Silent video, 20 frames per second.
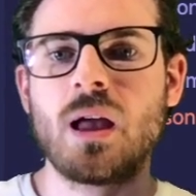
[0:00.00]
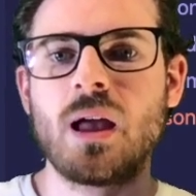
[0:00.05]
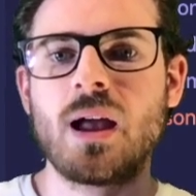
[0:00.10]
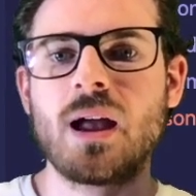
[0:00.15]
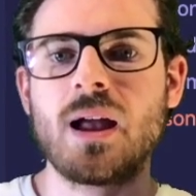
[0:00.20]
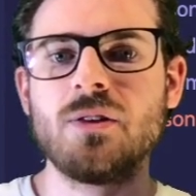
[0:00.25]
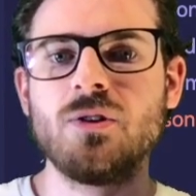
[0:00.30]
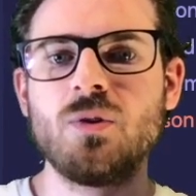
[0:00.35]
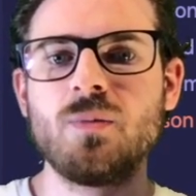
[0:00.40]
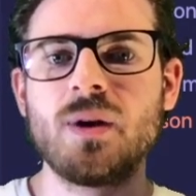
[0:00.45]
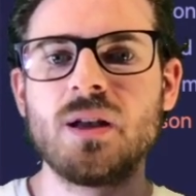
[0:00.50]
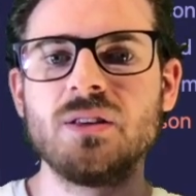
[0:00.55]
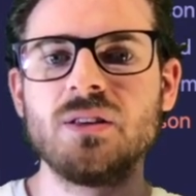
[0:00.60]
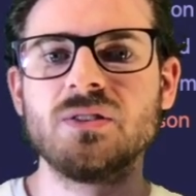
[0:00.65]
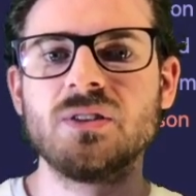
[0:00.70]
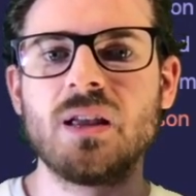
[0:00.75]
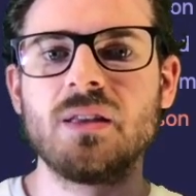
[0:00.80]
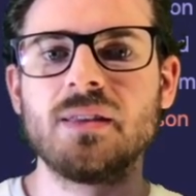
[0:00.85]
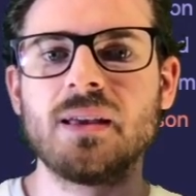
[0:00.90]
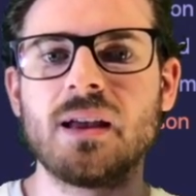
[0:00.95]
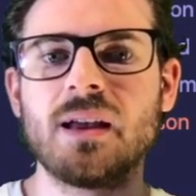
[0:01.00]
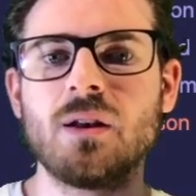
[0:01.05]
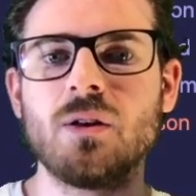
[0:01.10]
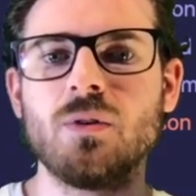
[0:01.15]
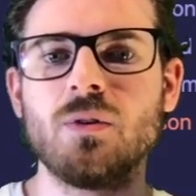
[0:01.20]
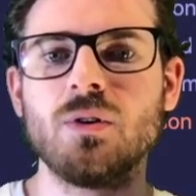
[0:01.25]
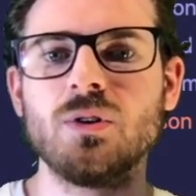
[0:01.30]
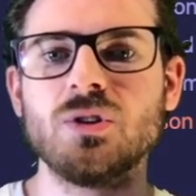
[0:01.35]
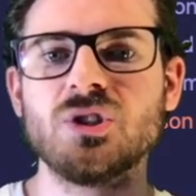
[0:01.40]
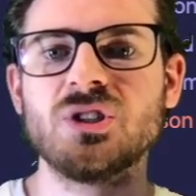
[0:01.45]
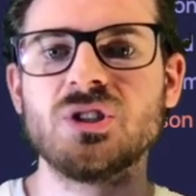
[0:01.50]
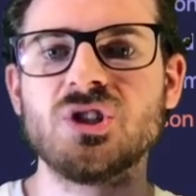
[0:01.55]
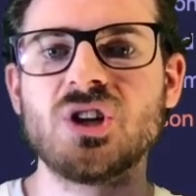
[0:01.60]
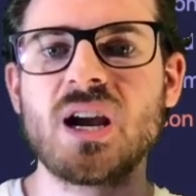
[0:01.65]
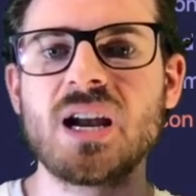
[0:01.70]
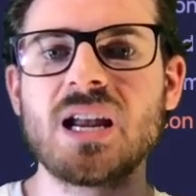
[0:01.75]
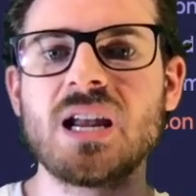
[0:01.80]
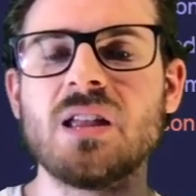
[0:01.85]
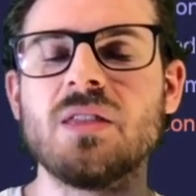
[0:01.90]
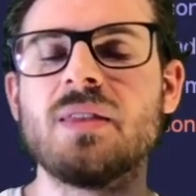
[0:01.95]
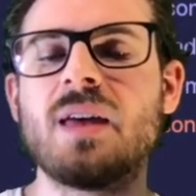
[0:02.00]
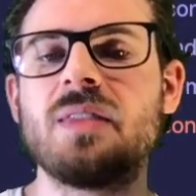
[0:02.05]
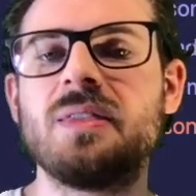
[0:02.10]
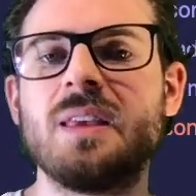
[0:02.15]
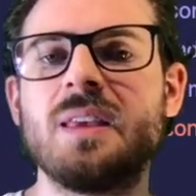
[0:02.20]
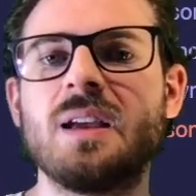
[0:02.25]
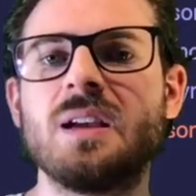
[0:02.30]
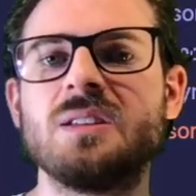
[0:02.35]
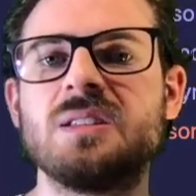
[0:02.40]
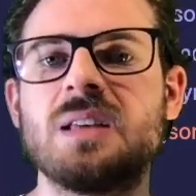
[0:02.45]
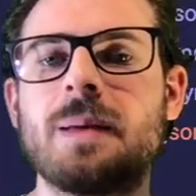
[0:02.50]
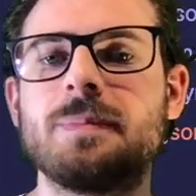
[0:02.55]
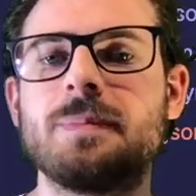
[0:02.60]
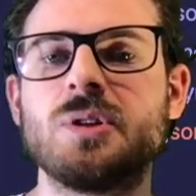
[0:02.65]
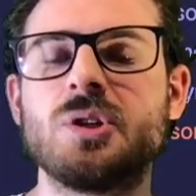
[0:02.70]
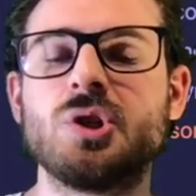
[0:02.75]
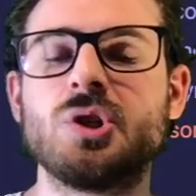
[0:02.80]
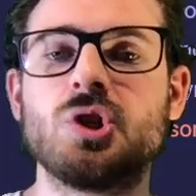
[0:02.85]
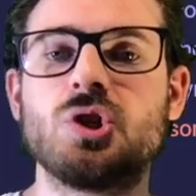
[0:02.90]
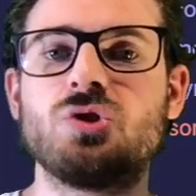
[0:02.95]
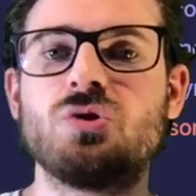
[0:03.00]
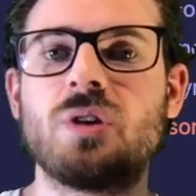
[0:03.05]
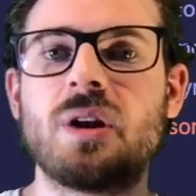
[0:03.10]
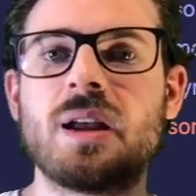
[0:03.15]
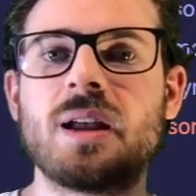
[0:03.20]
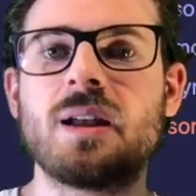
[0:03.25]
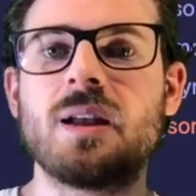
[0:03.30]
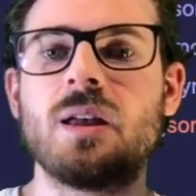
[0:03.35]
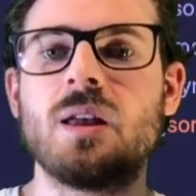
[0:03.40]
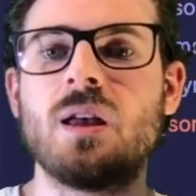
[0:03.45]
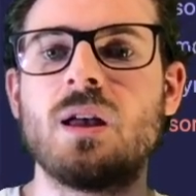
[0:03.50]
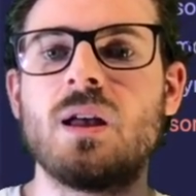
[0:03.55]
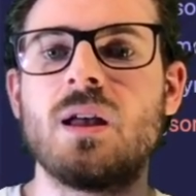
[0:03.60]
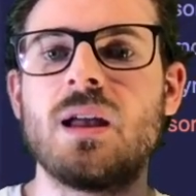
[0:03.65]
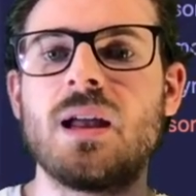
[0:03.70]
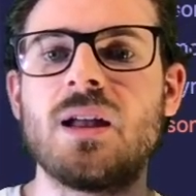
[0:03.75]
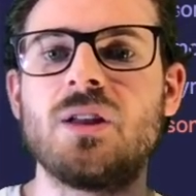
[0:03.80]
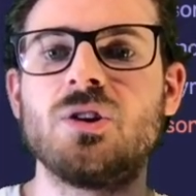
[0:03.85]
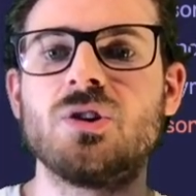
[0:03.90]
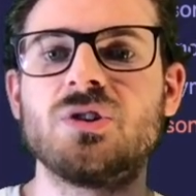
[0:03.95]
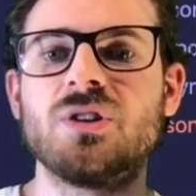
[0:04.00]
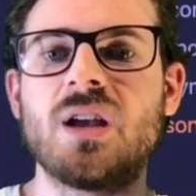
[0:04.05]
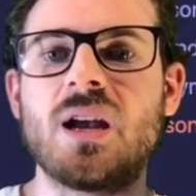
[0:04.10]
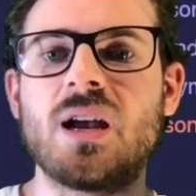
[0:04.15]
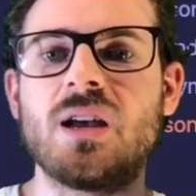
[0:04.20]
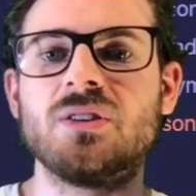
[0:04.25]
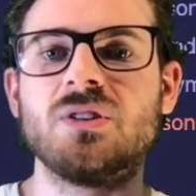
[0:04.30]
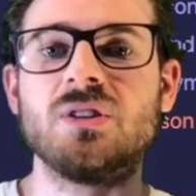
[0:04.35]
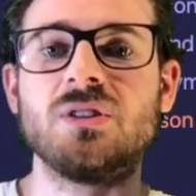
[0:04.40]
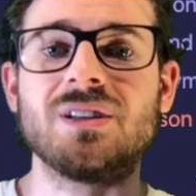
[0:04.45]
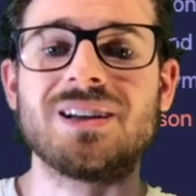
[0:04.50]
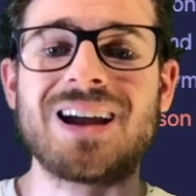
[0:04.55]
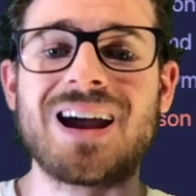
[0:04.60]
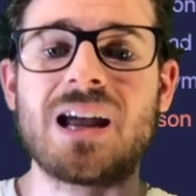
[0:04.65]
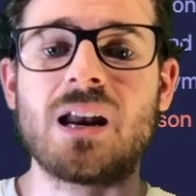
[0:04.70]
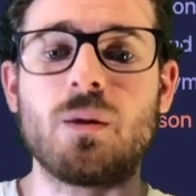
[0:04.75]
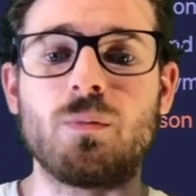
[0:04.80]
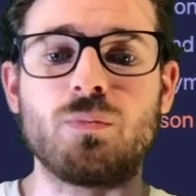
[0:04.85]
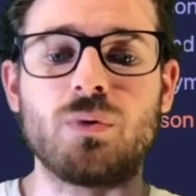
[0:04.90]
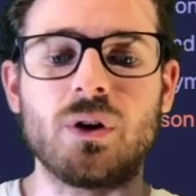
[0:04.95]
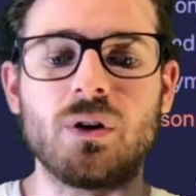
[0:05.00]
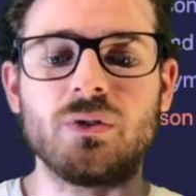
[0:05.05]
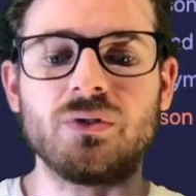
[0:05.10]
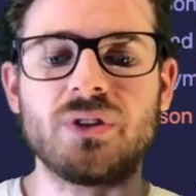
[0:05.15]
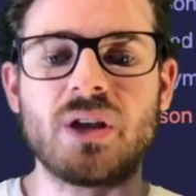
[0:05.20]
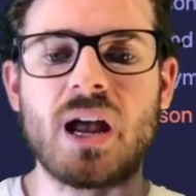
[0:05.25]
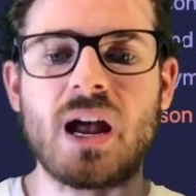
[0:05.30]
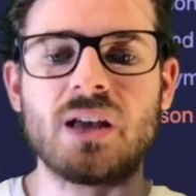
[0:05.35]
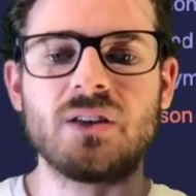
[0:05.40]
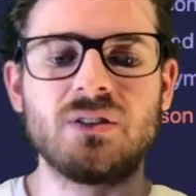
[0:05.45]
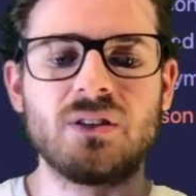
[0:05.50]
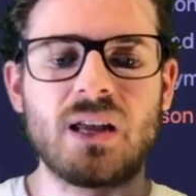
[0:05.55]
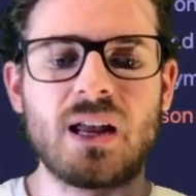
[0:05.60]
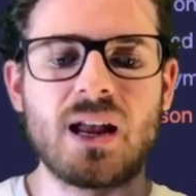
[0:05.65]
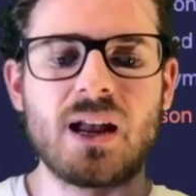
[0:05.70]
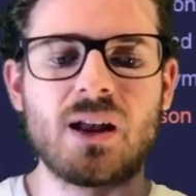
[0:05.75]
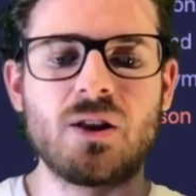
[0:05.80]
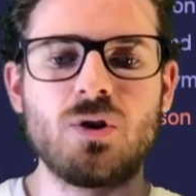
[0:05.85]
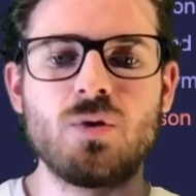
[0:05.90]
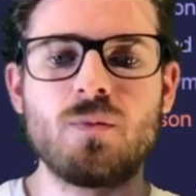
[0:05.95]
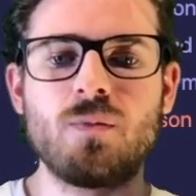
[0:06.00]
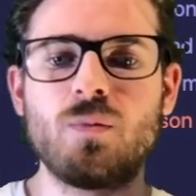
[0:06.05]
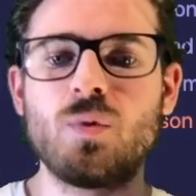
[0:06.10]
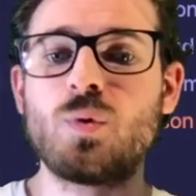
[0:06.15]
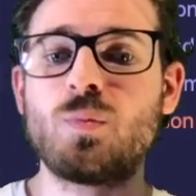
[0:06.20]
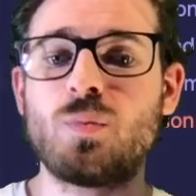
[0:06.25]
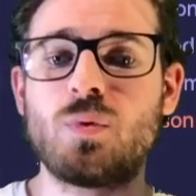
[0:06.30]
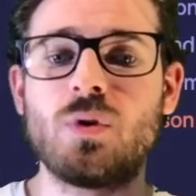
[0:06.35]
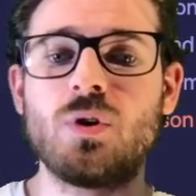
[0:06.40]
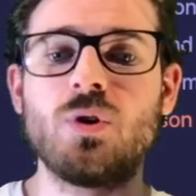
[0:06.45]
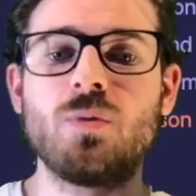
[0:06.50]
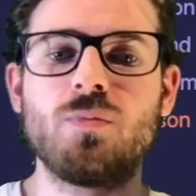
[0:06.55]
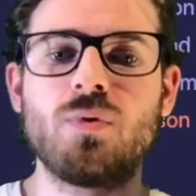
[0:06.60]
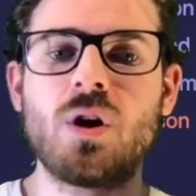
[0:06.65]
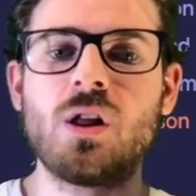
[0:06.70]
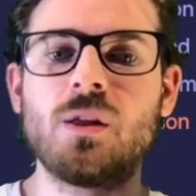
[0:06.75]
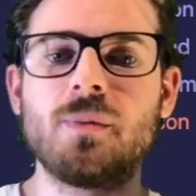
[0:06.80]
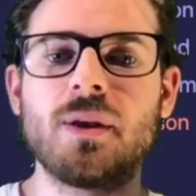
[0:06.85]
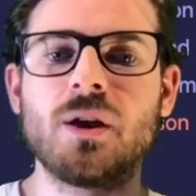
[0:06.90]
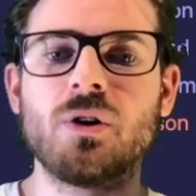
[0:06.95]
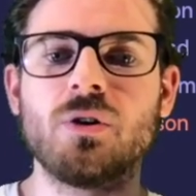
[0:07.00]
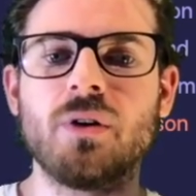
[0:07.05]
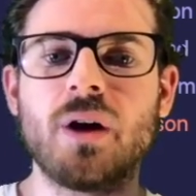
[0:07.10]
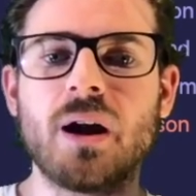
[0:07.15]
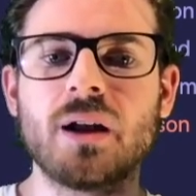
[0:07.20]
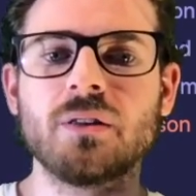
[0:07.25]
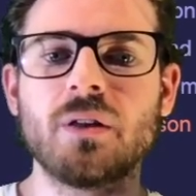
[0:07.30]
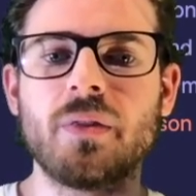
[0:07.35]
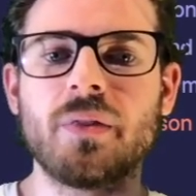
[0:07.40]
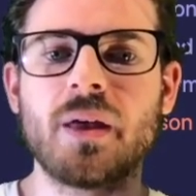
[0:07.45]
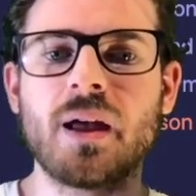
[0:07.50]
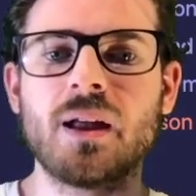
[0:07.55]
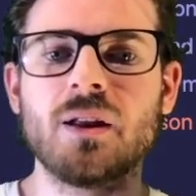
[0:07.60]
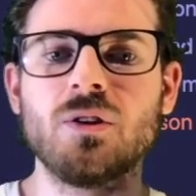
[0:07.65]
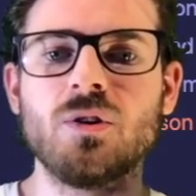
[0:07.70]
And you might state that checking that the exception string in your test is a kind of brittle test, and you'll probably be correct on that.